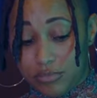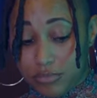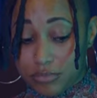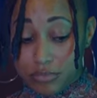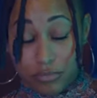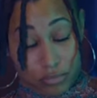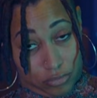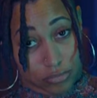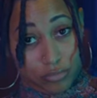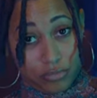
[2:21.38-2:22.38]

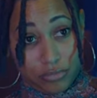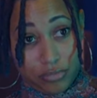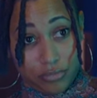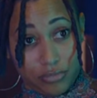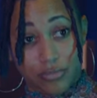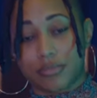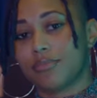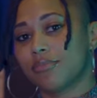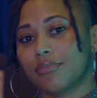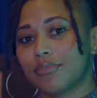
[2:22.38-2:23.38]

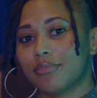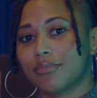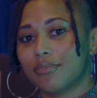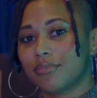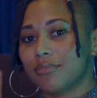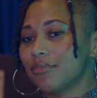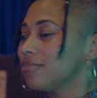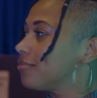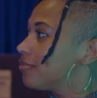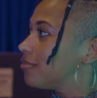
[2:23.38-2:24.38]

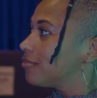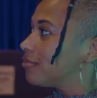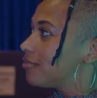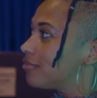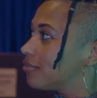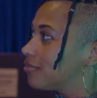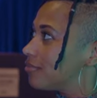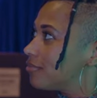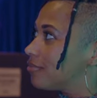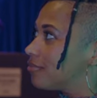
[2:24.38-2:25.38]

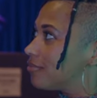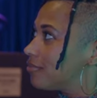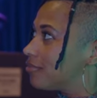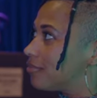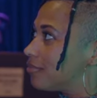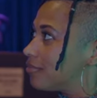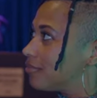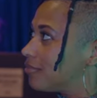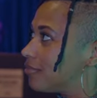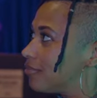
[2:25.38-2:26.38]

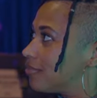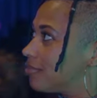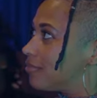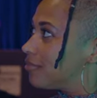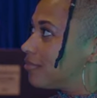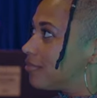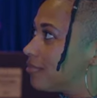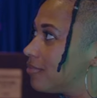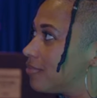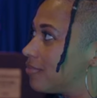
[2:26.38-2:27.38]

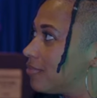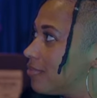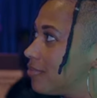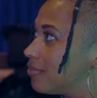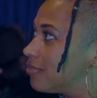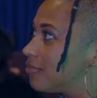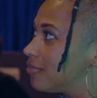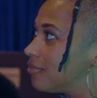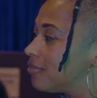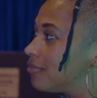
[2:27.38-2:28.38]

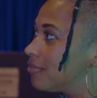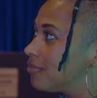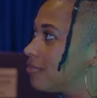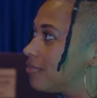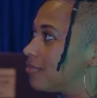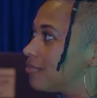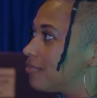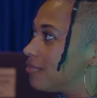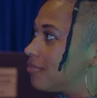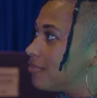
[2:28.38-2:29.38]
This person isn't speaking.